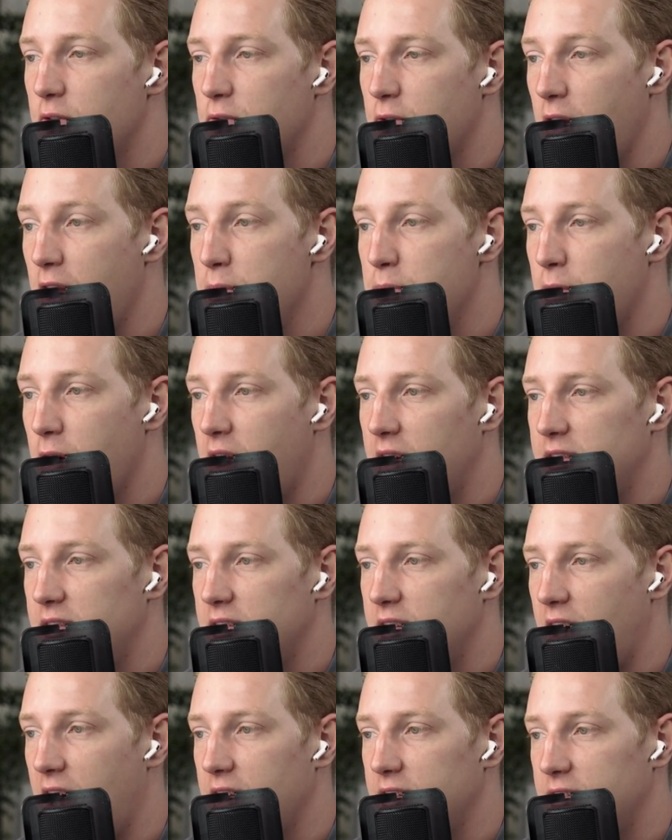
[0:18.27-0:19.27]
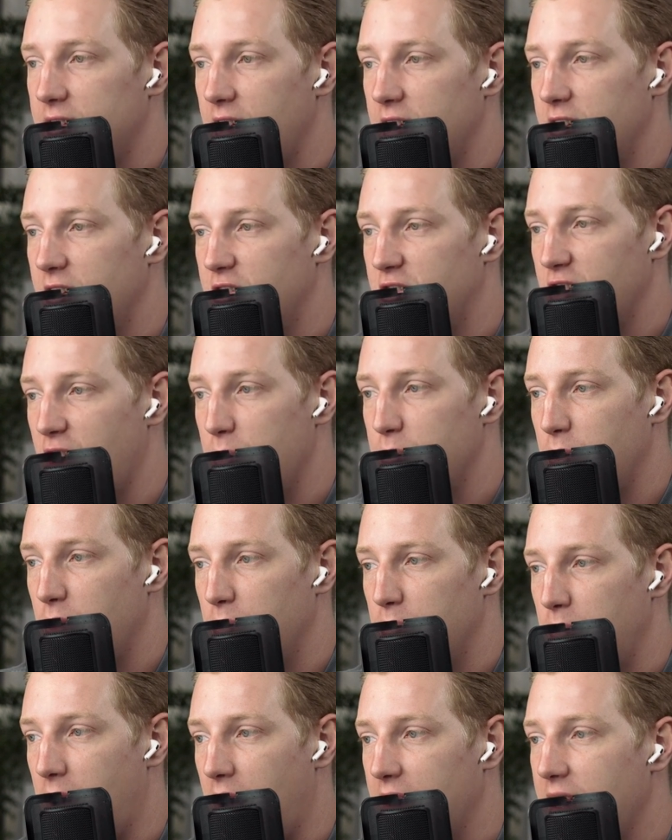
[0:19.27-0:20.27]
Freight prices are set to jump
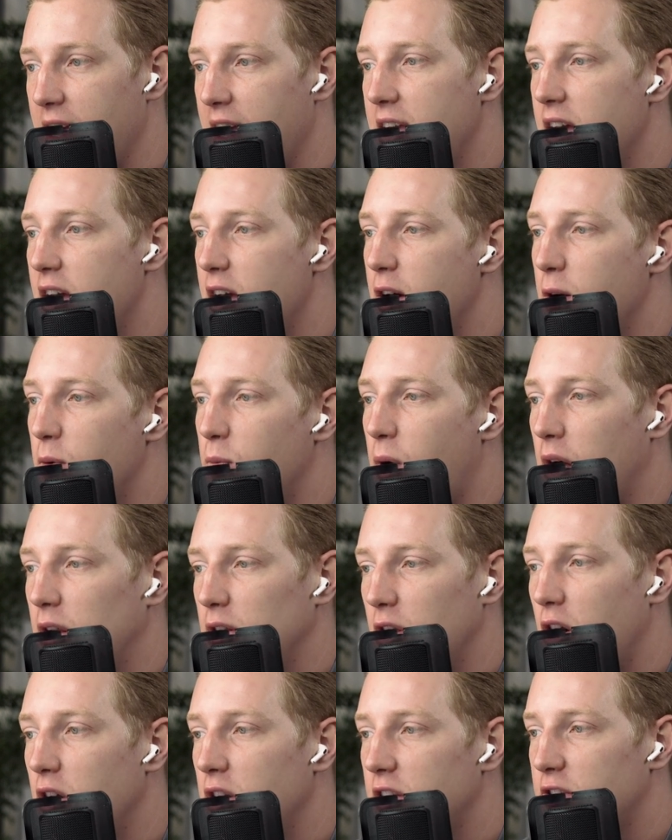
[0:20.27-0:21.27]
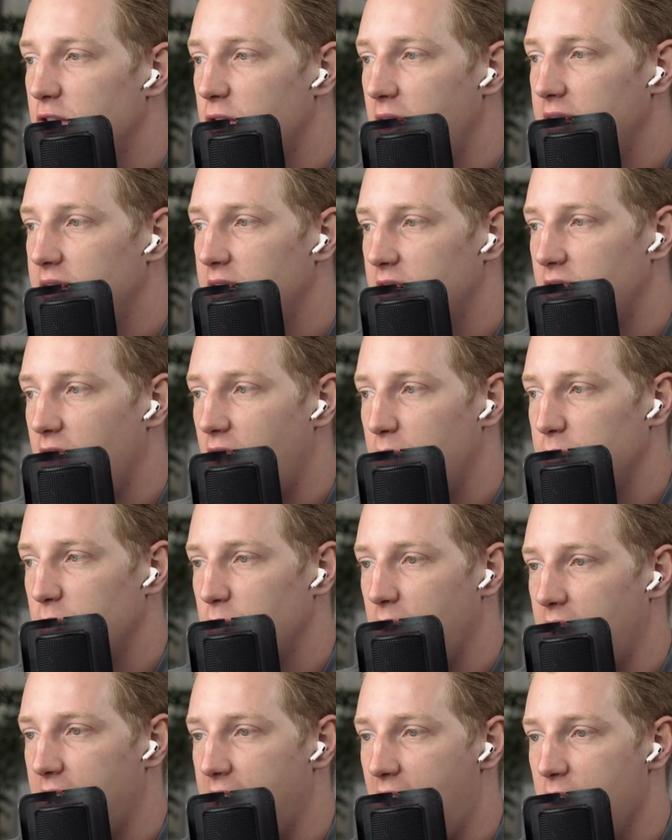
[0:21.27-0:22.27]
on Monday, while longer transit times
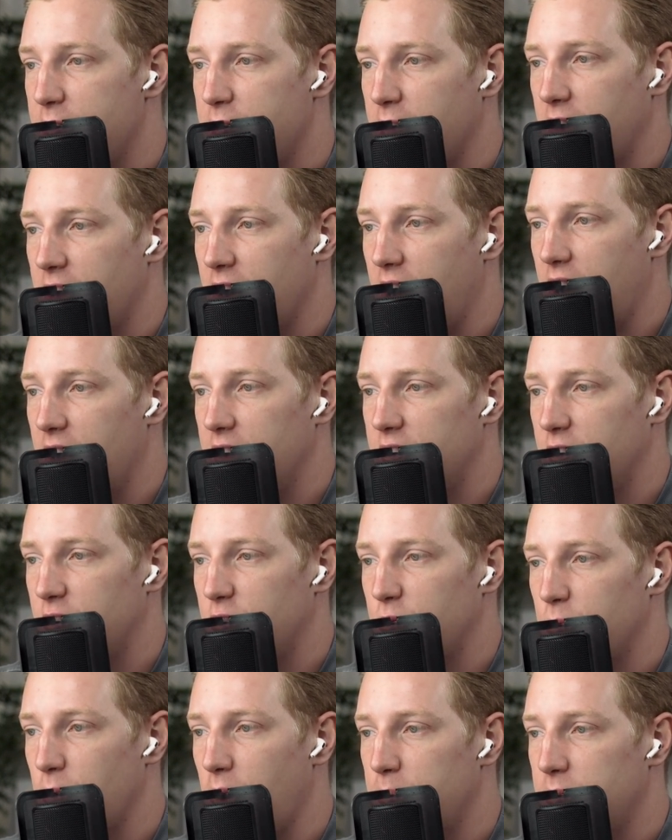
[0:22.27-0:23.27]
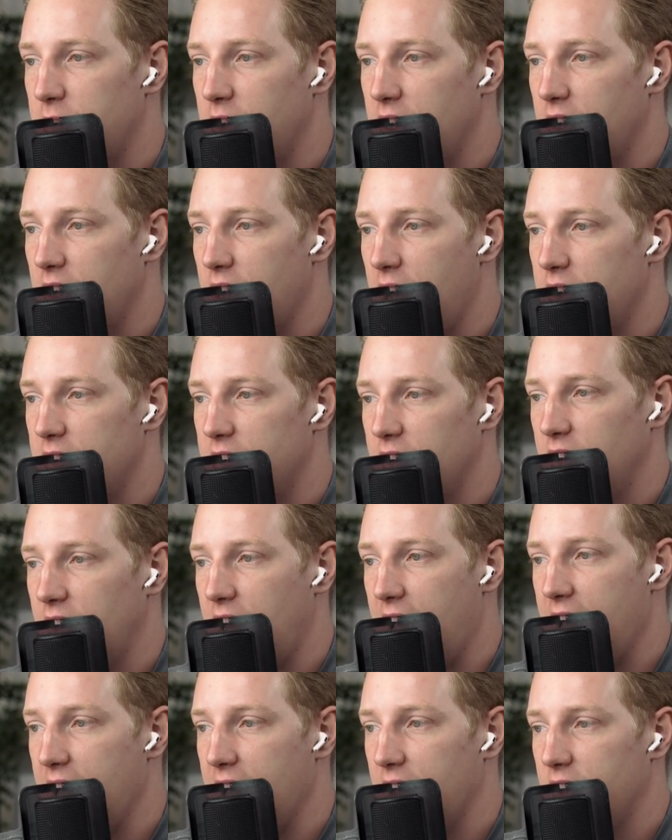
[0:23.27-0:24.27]
around Africa are disrupting and
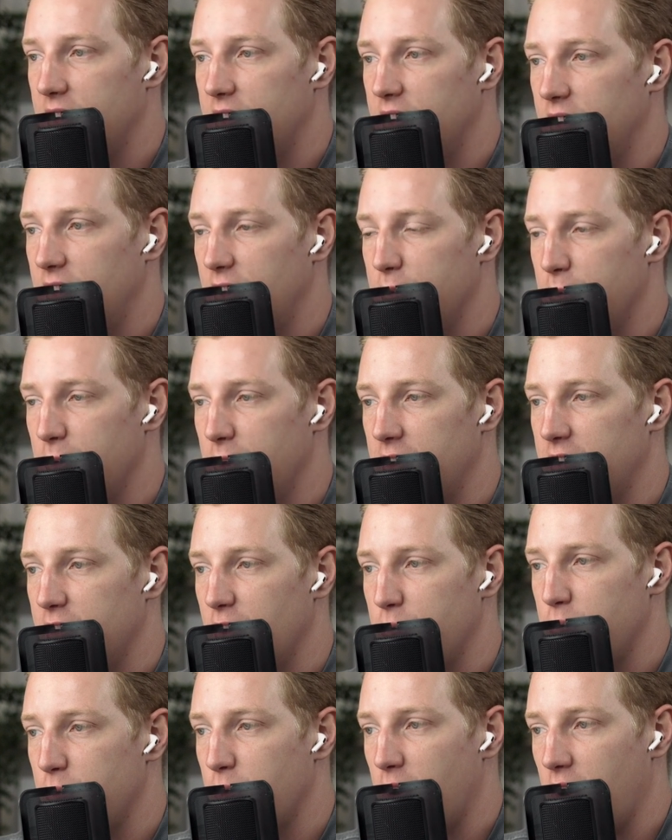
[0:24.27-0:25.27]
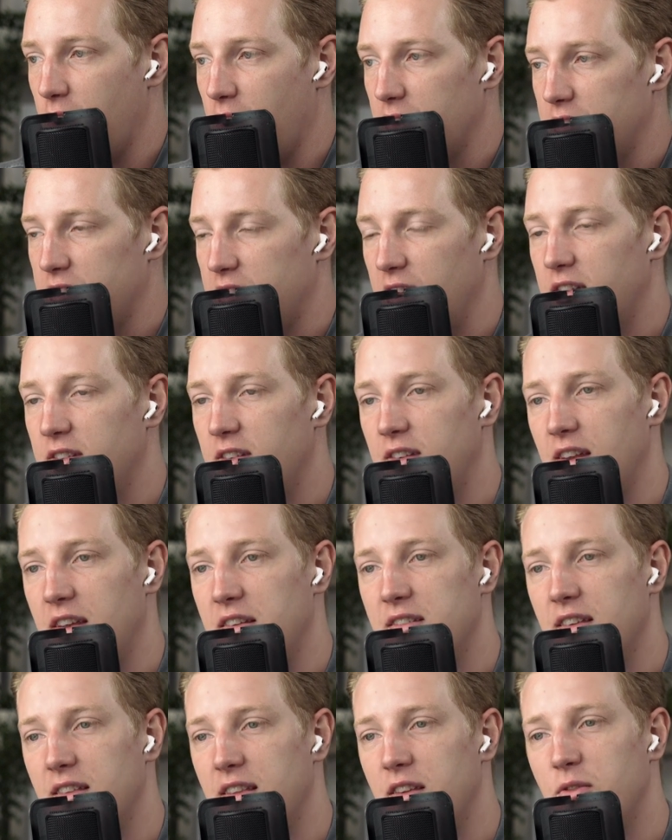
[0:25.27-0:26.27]
delaying deliveries of products. This
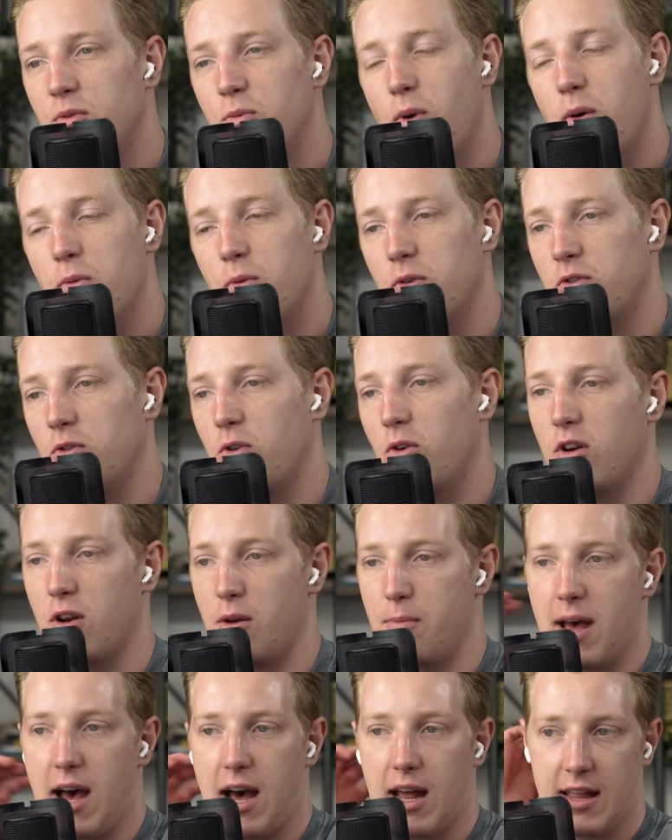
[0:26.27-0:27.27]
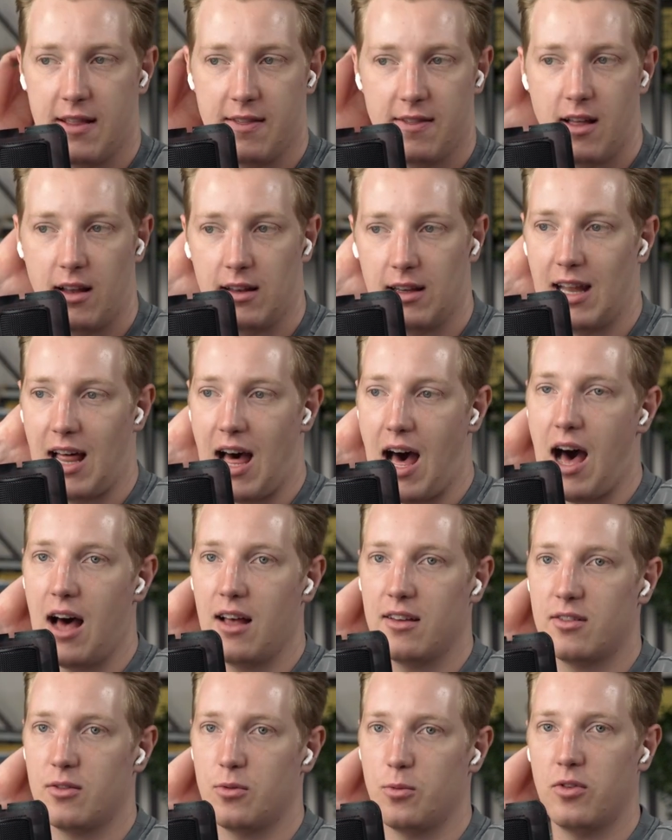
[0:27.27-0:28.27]
is what we were talking about in the
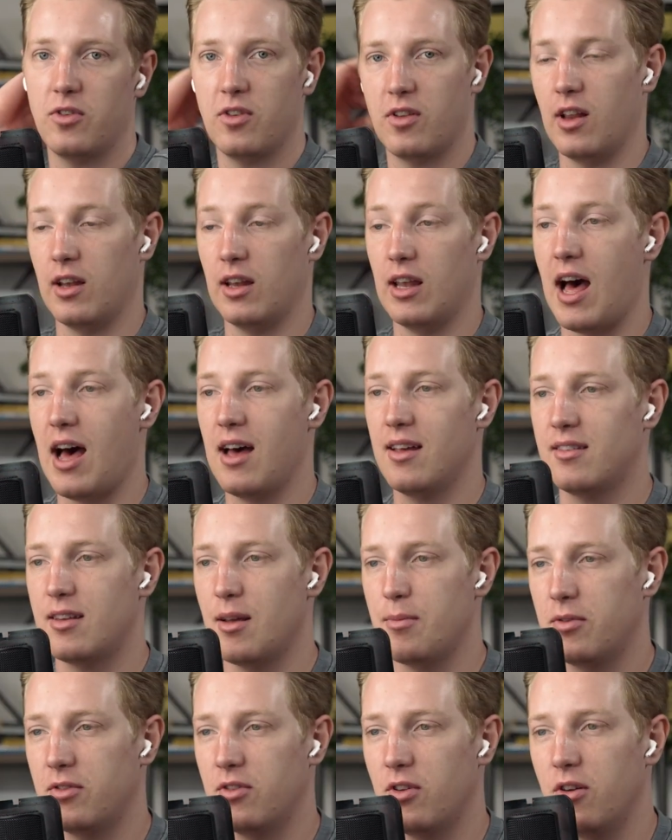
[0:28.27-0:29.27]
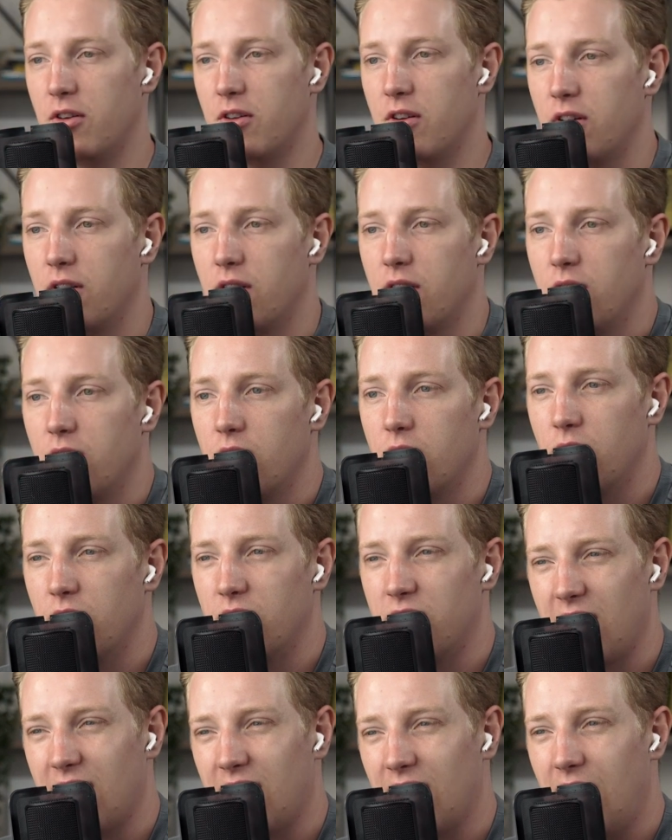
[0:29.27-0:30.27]
last episode or
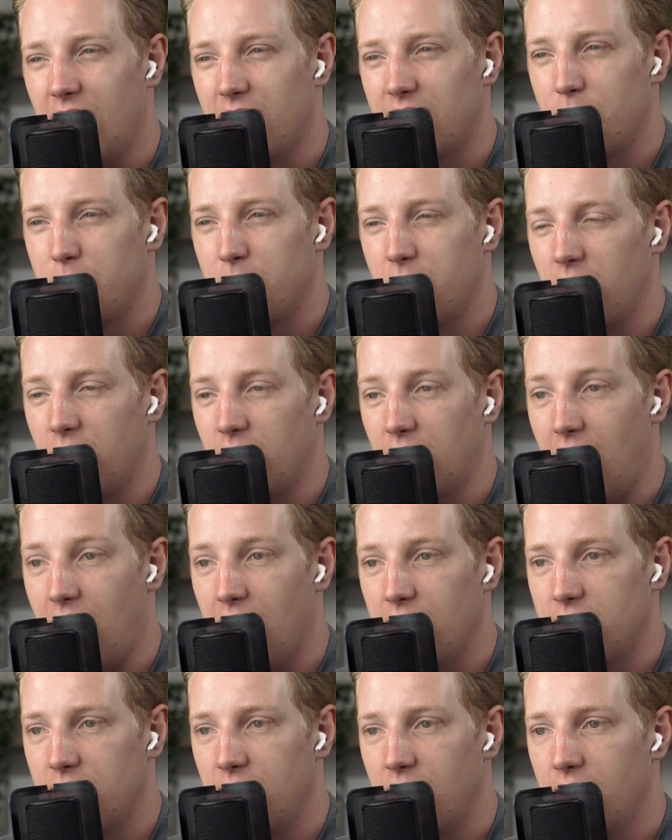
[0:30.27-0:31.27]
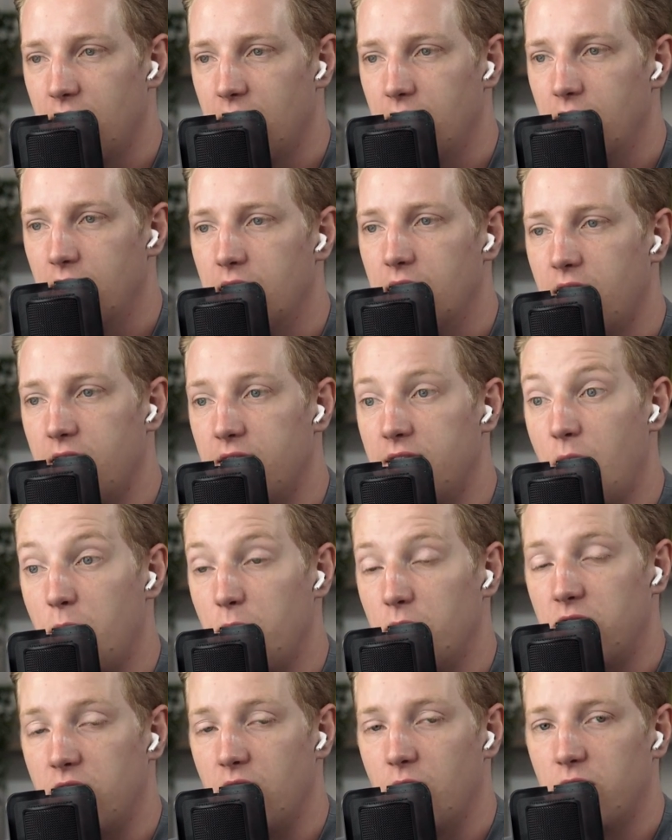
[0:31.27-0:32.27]
second last episode of last year? Because
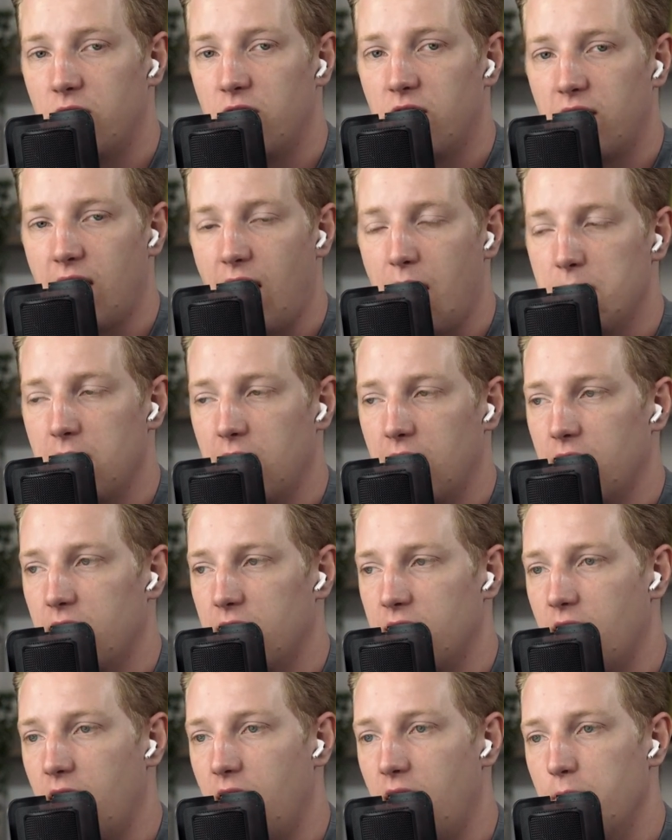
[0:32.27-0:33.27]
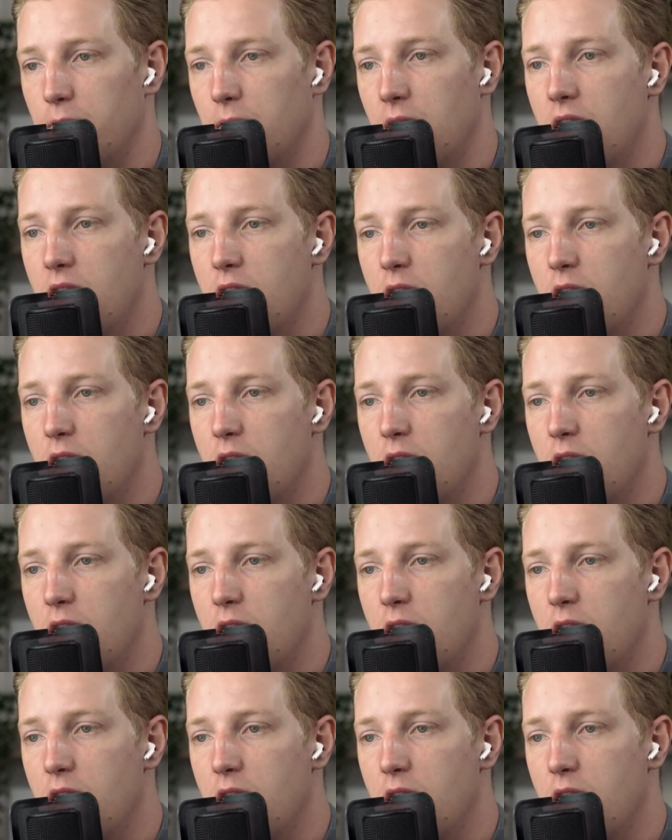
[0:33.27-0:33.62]
it was just happening at the time.